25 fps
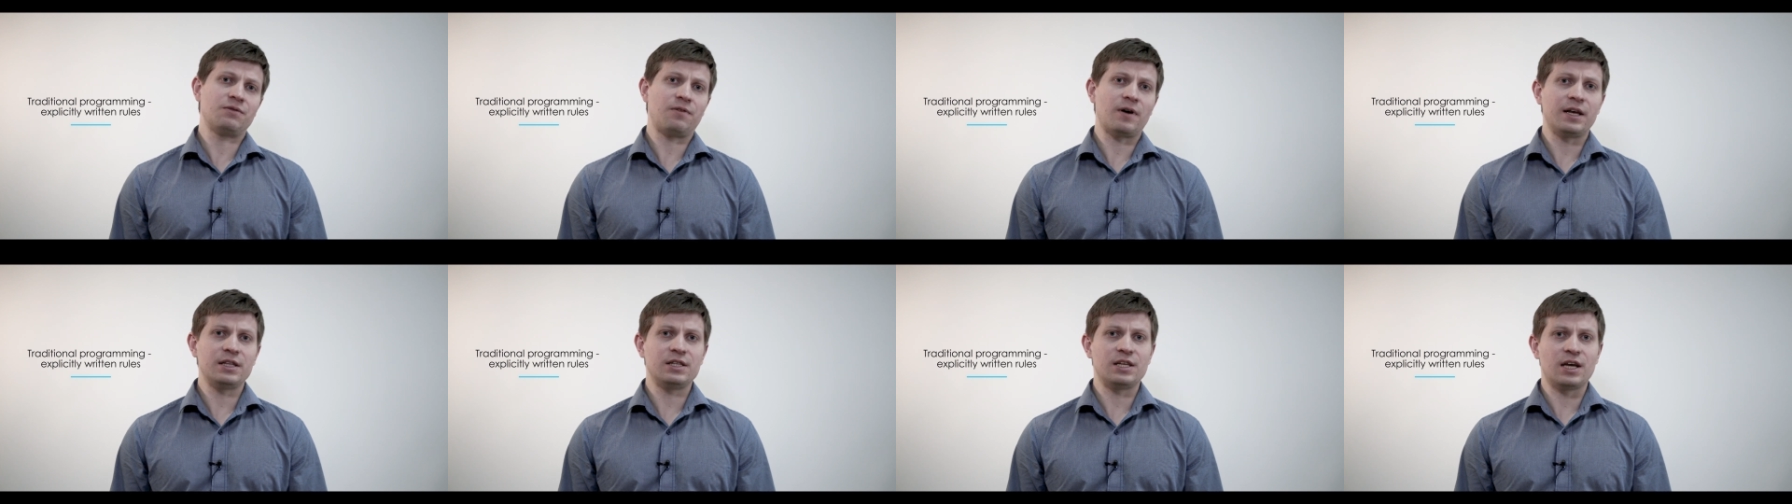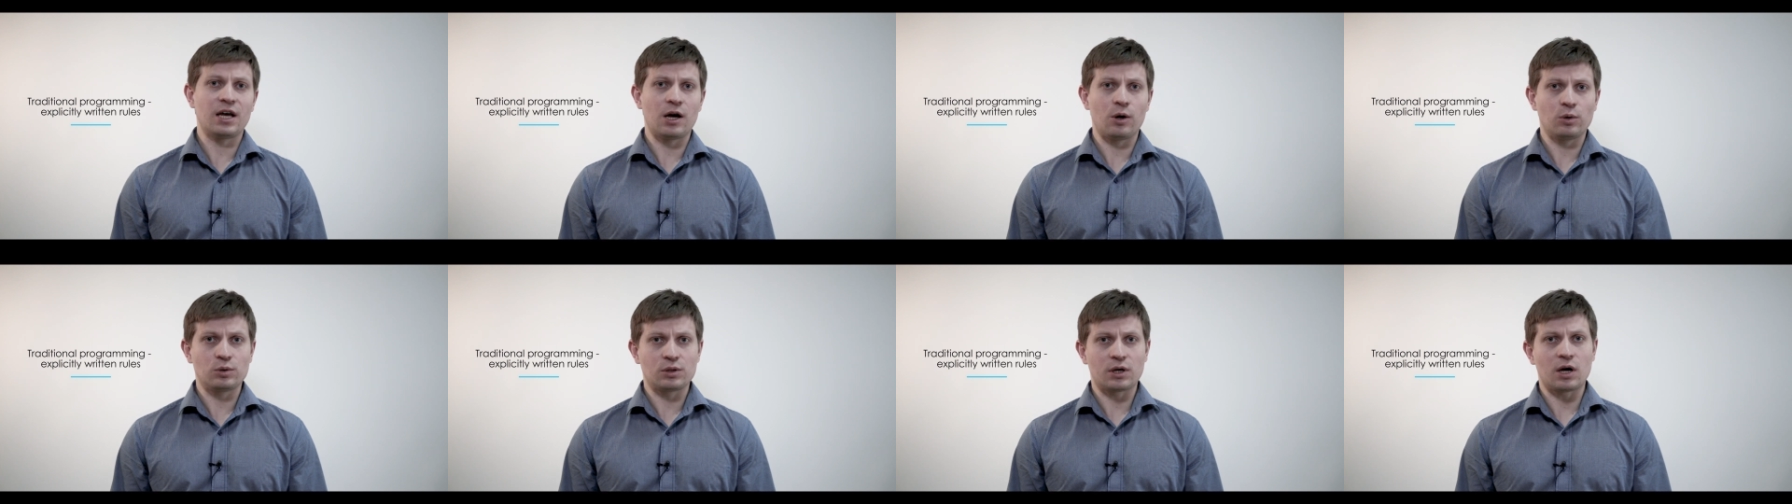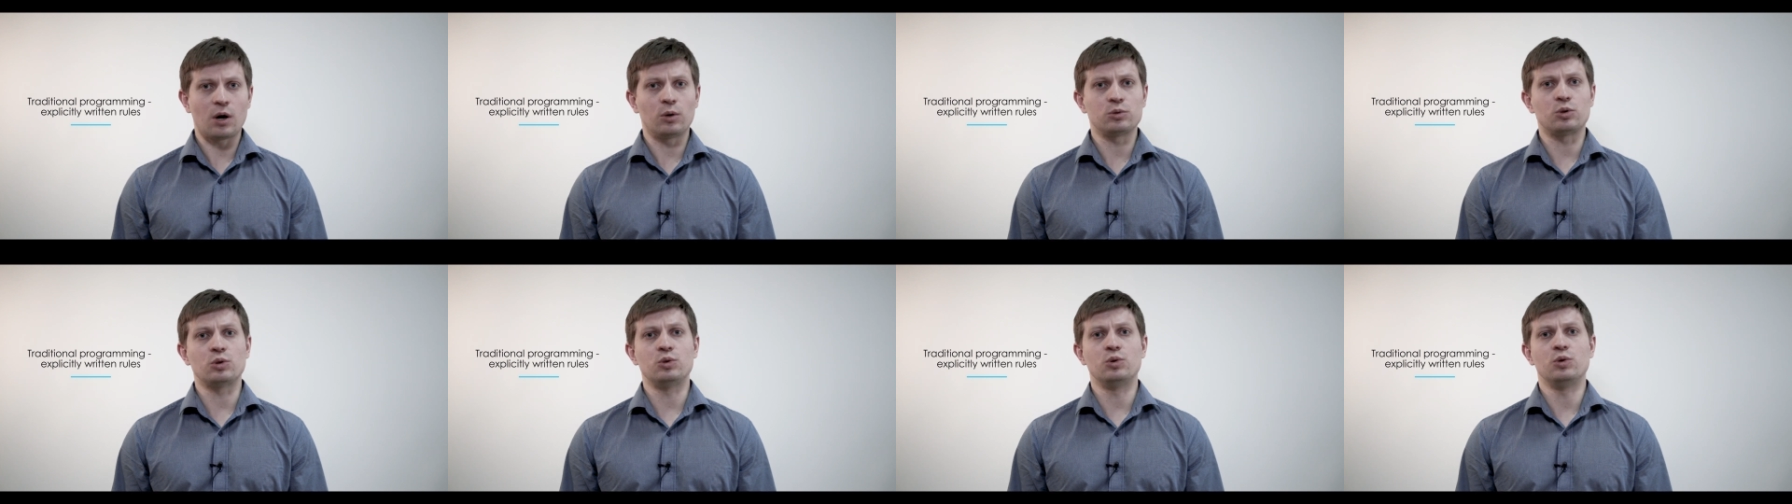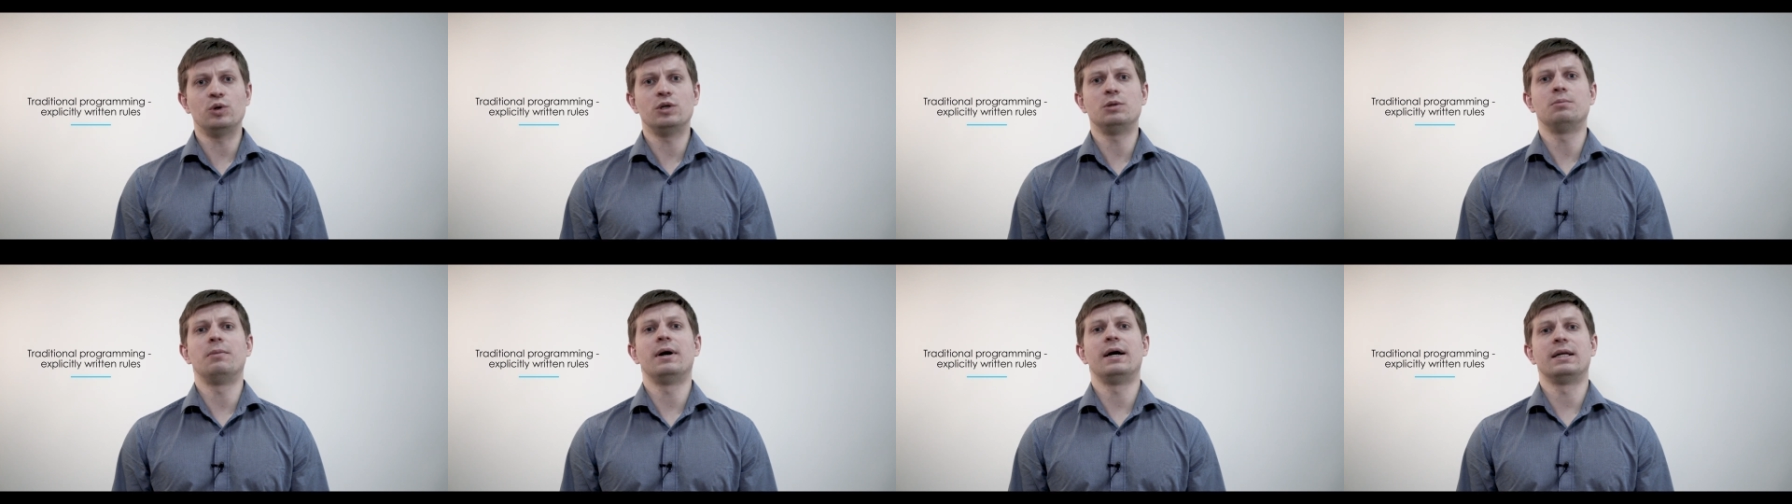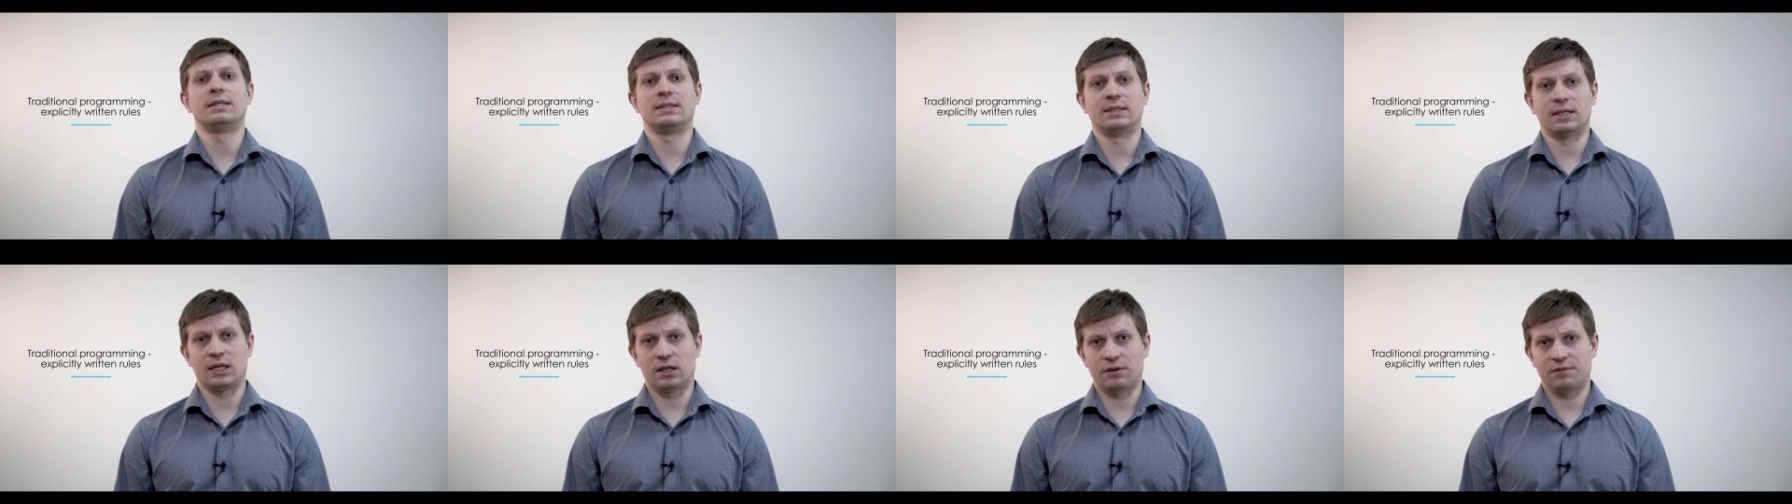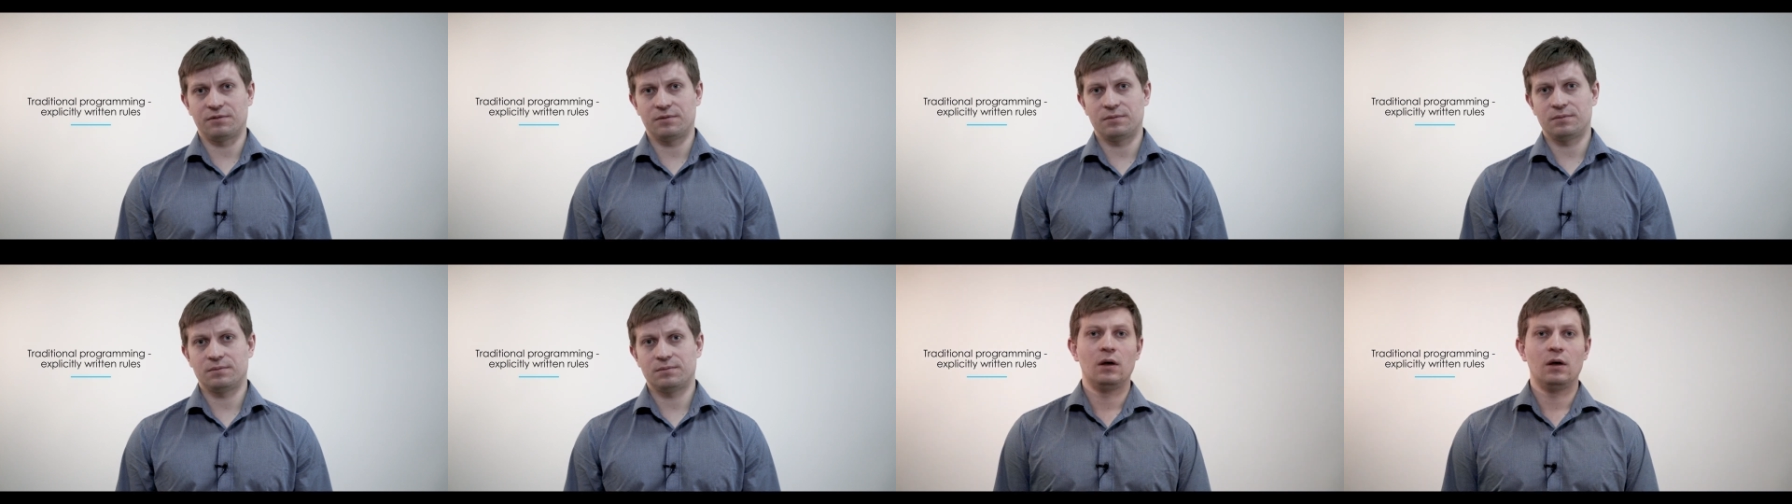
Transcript: find out how to do it by itself.